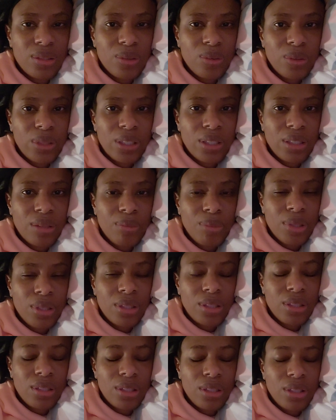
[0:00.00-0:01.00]
is quick,
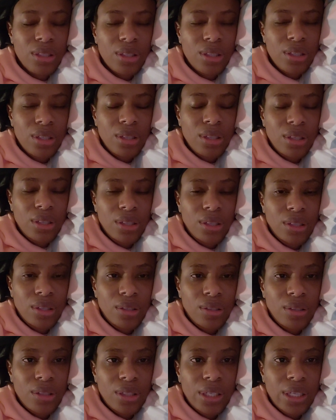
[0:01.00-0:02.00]
but
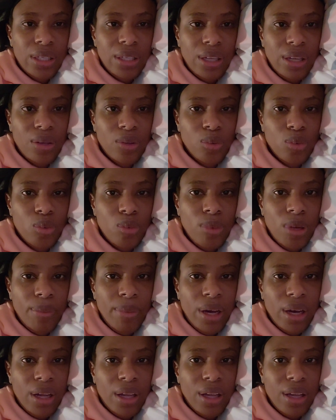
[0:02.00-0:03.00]
to get an Uber
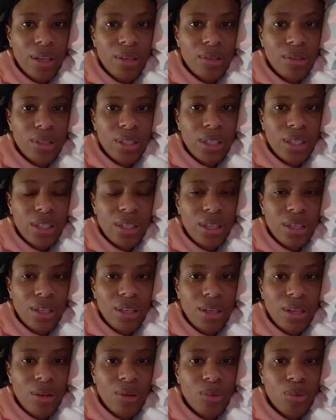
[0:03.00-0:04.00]
back, I had to get
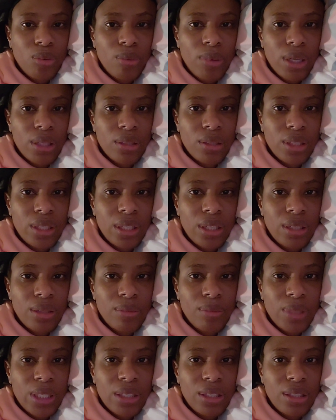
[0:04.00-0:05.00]
another Uber to
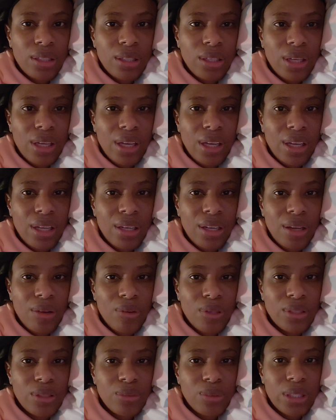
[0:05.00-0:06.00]
get me, and I
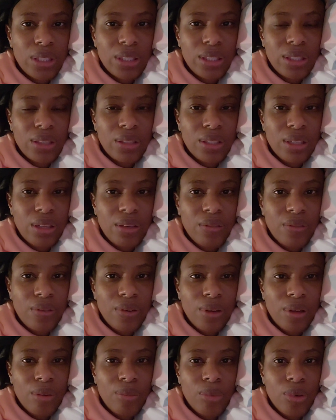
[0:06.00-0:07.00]
was waiting there
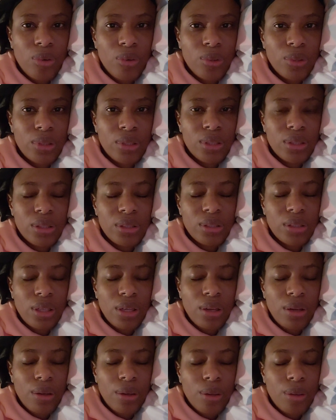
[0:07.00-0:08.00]
for about
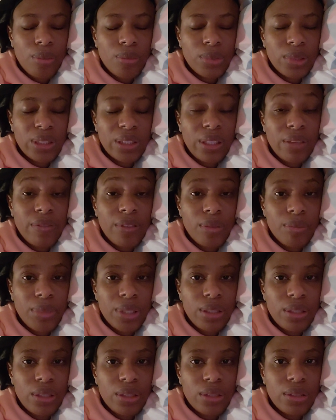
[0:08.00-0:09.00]
7
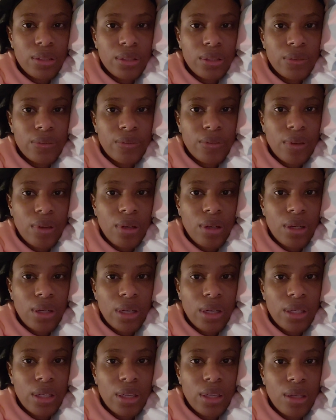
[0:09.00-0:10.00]
minutes for
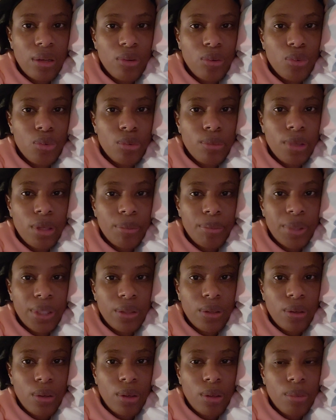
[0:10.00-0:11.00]
another Uber
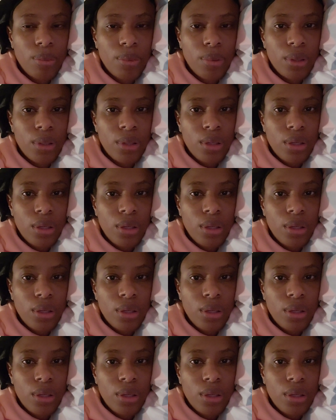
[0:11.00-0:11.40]
pickup.